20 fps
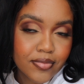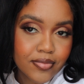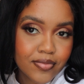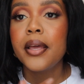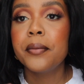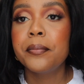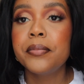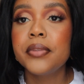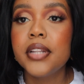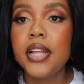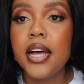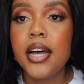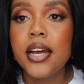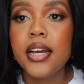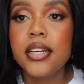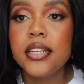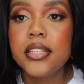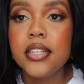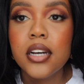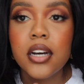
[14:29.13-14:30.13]
I
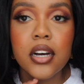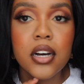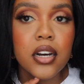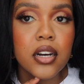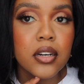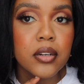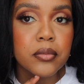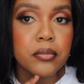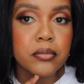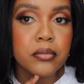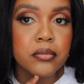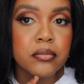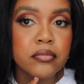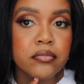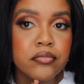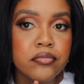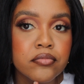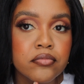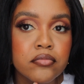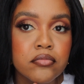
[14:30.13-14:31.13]
applied
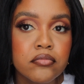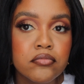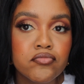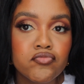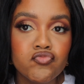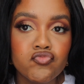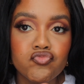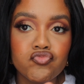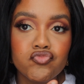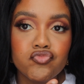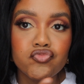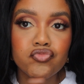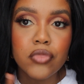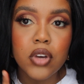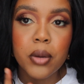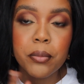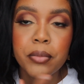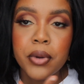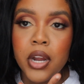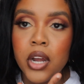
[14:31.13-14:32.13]

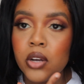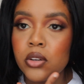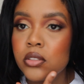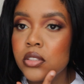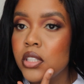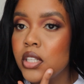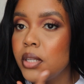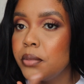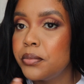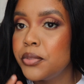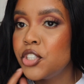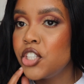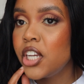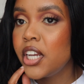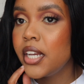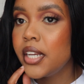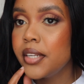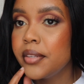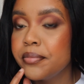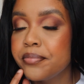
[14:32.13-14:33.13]
a brown lip
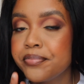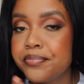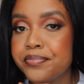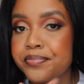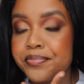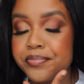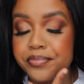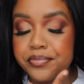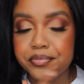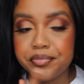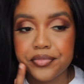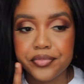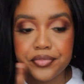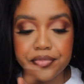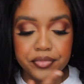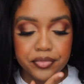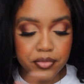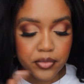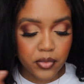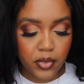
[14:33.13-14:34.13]
shade
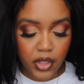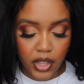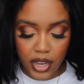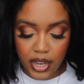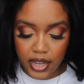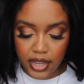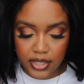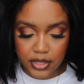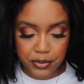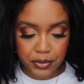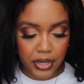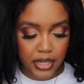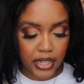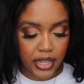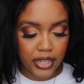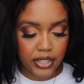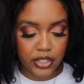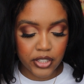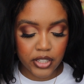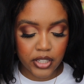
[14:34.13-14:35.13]
as my
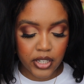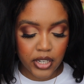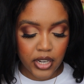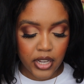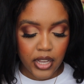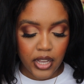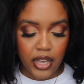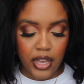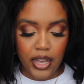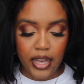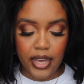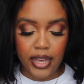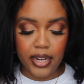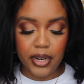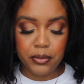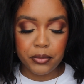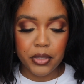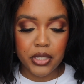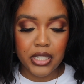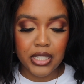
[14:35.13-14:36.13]
liner and
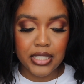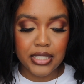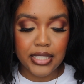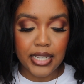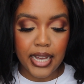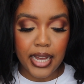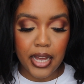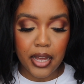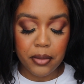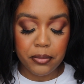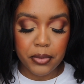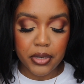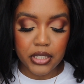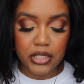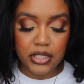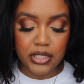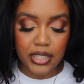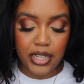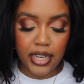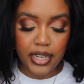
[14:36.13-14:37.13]
I'm gonna dab a
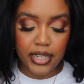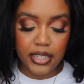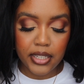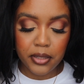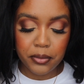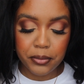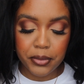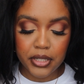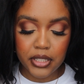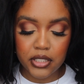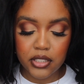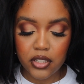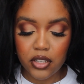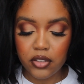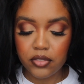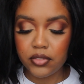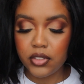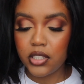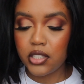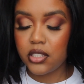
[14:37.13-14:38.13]
tiny bit
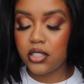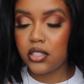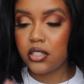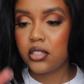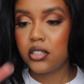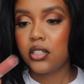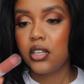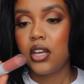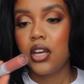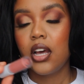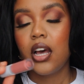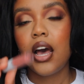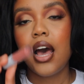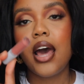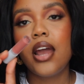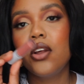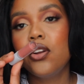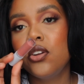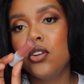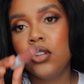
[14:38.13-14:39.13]
of this.
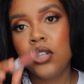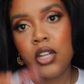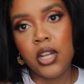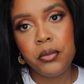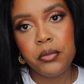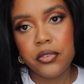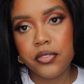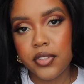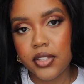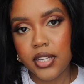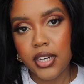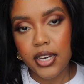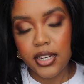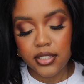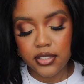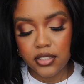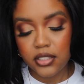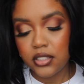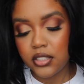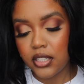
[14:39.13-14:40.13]
I don't know the name of it,
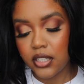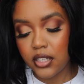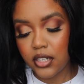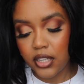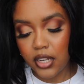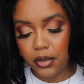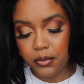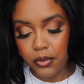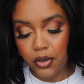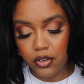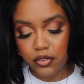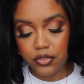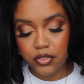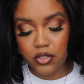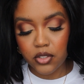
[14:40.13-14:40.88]
guys, the sticker came off.